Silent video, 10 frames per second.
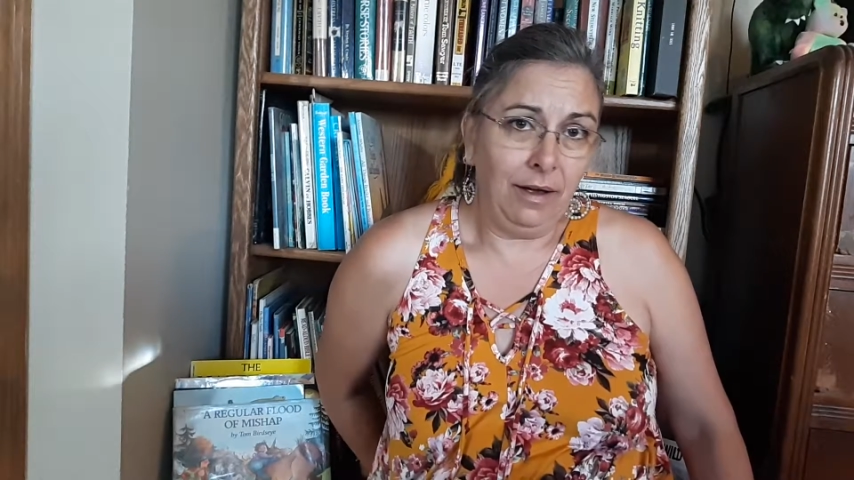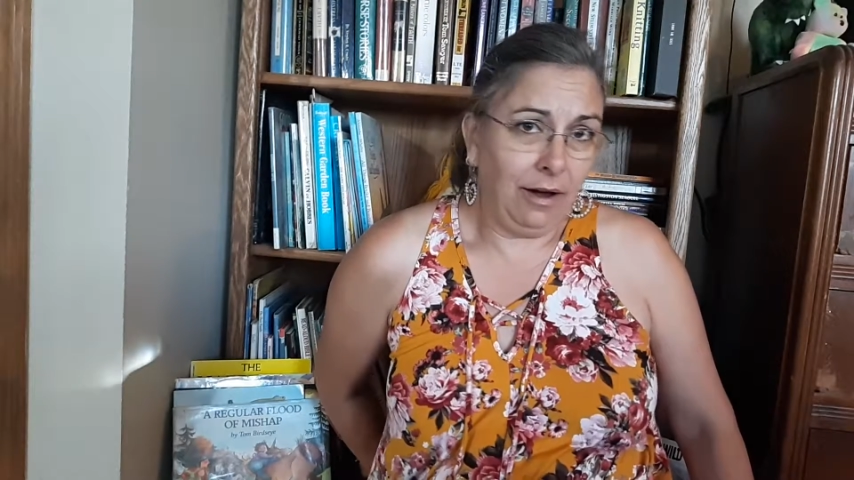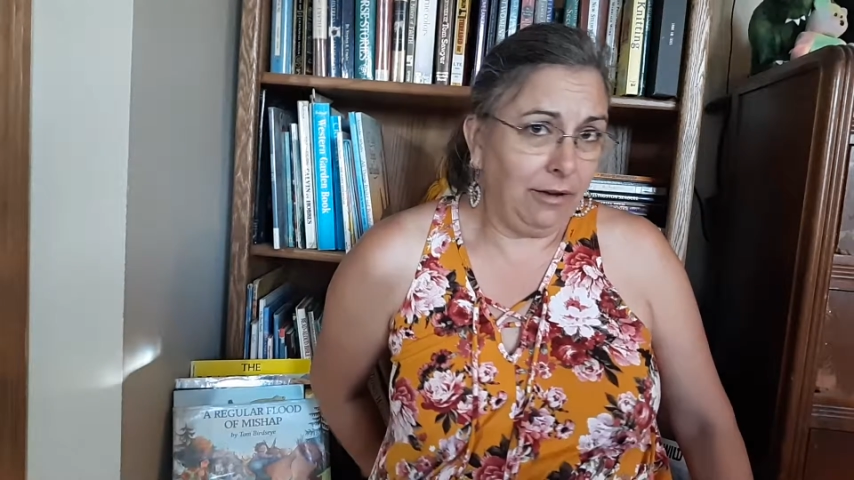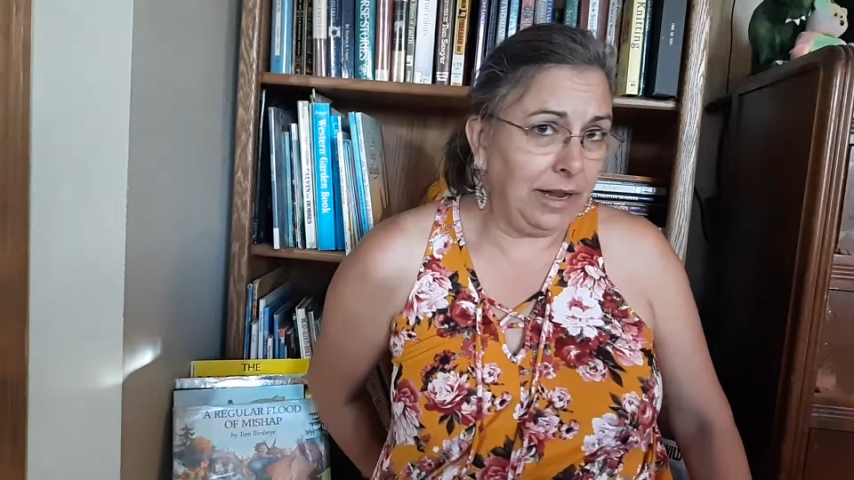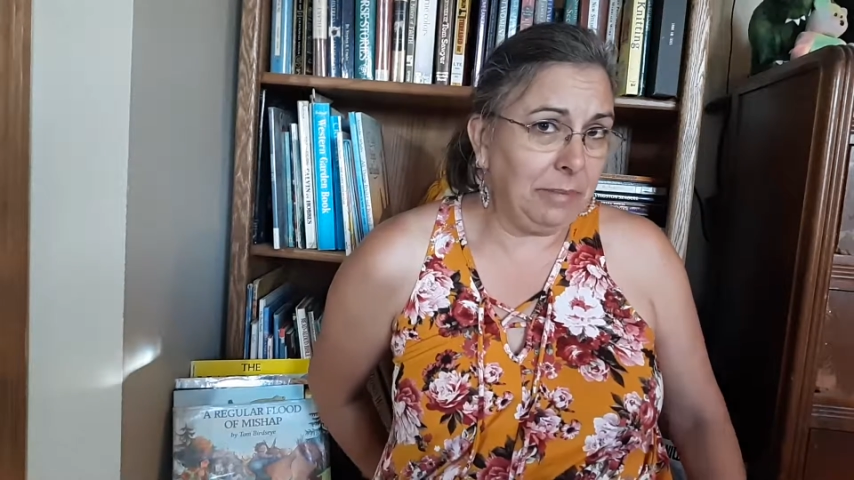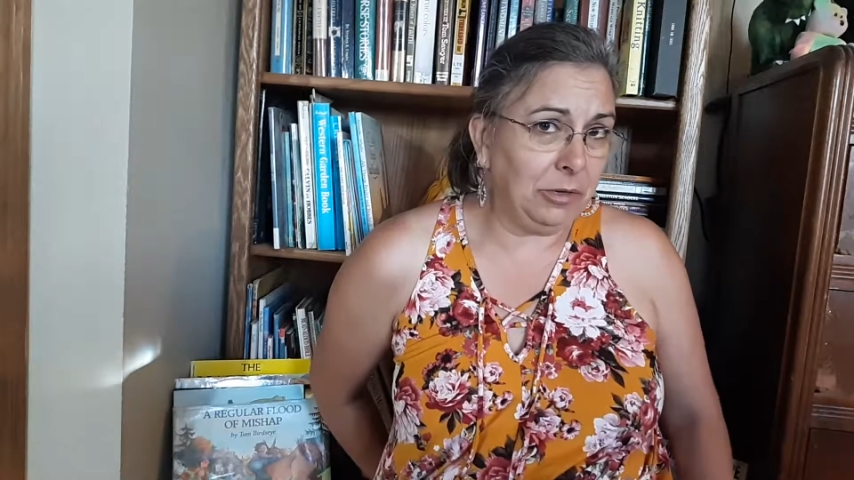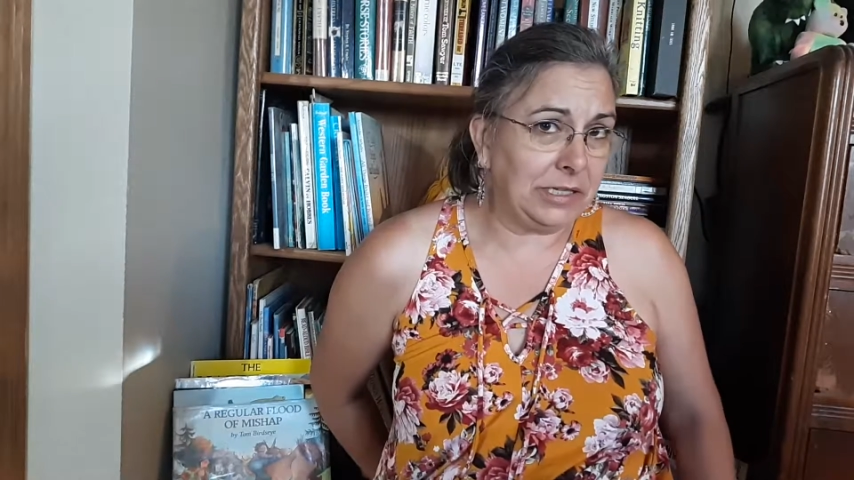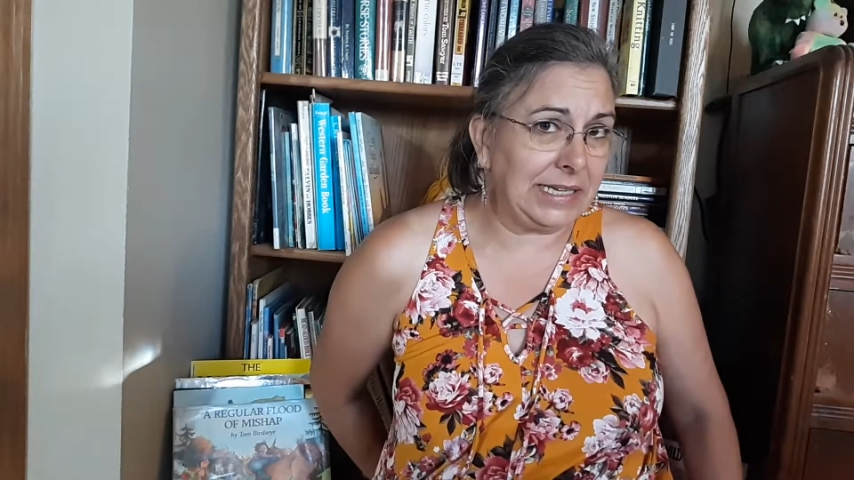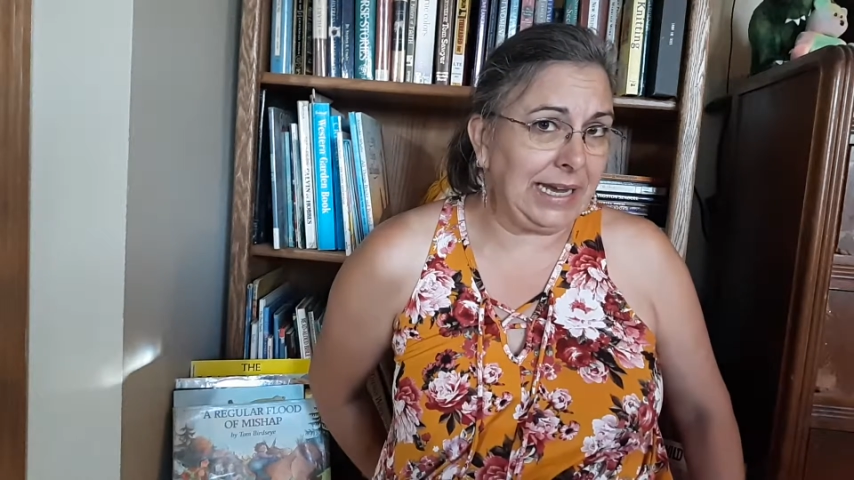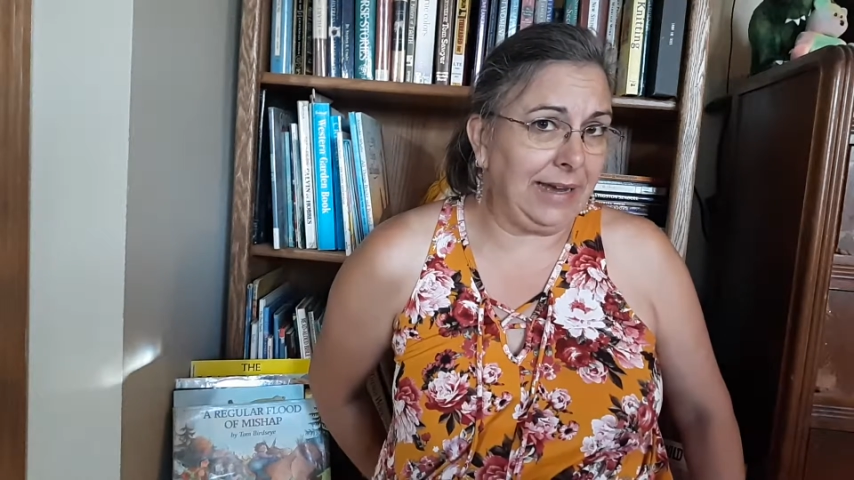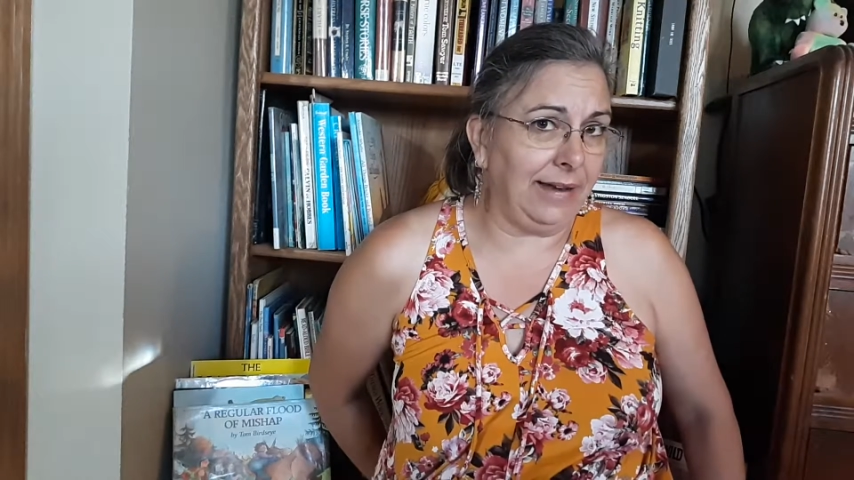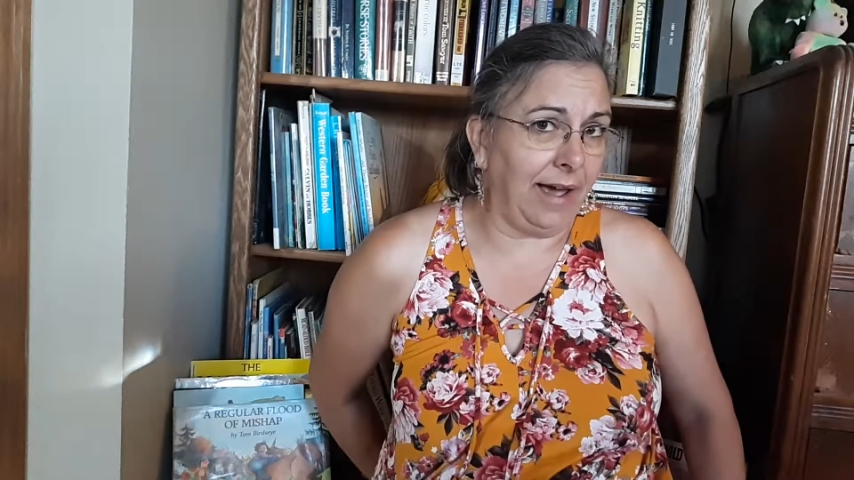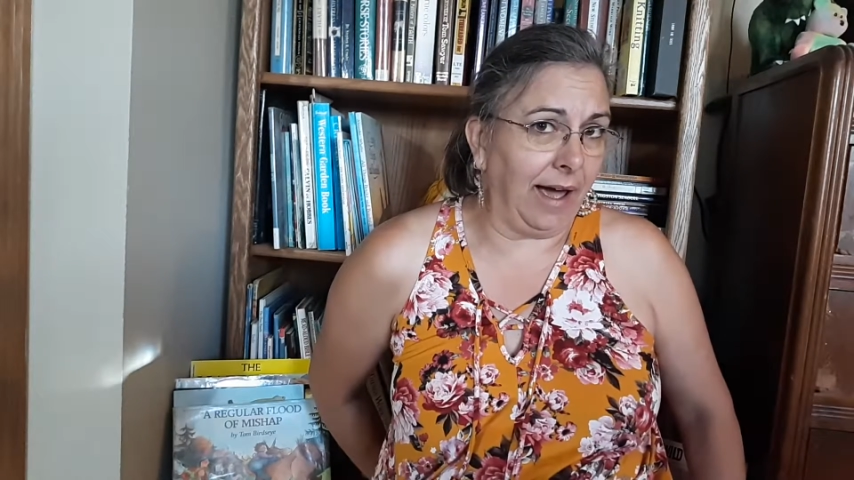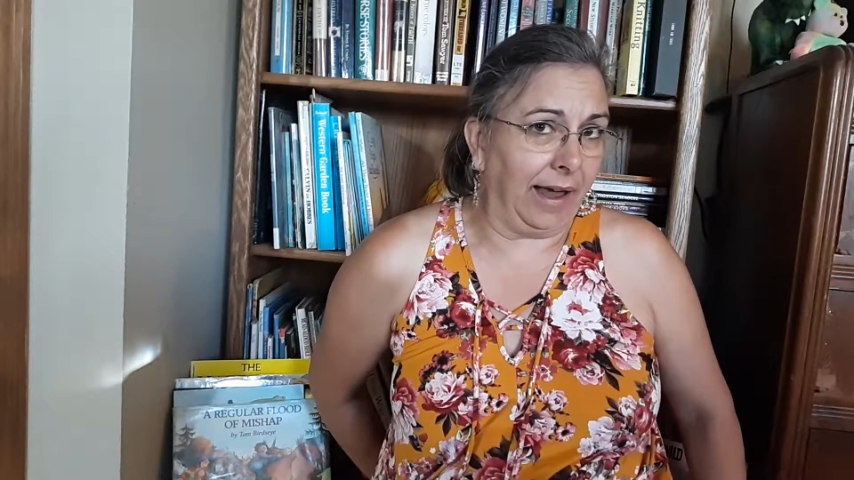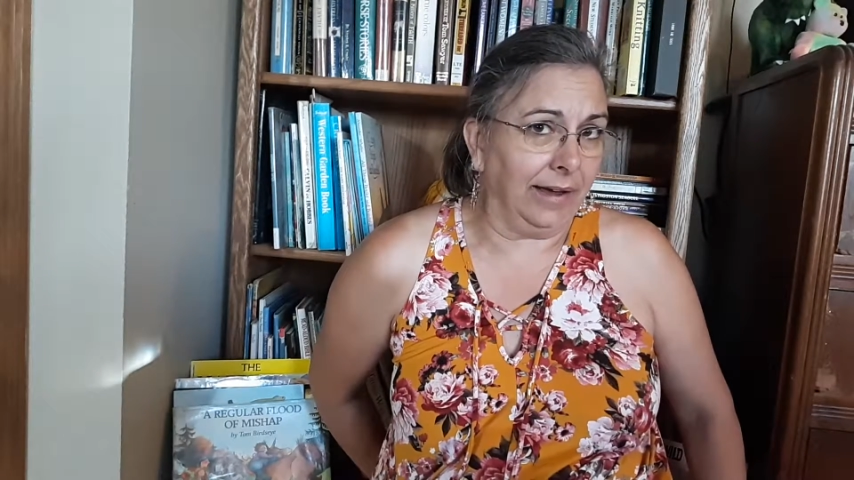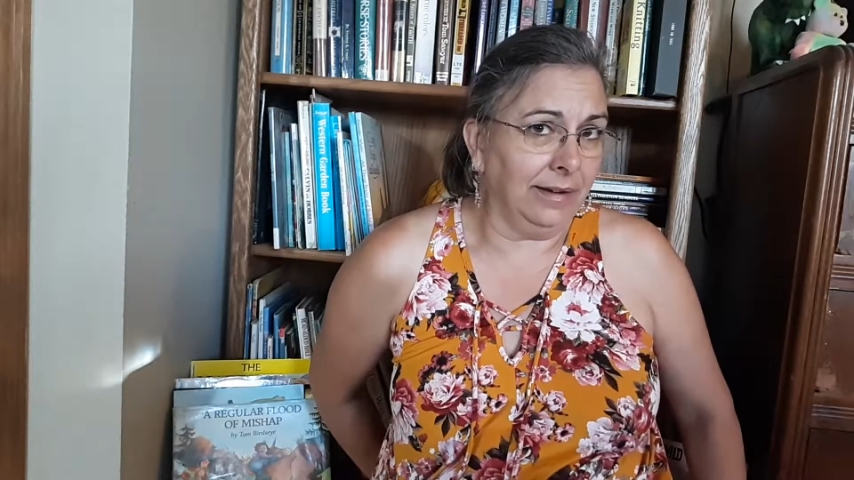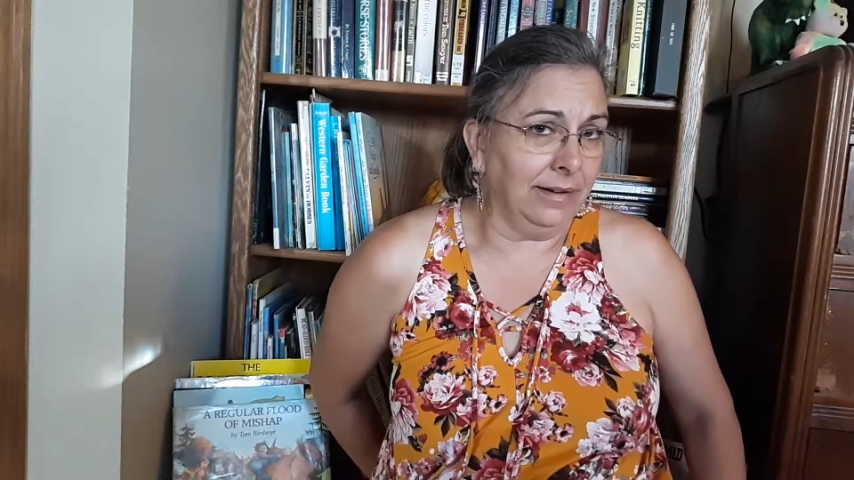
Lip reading: Her name was Kenai.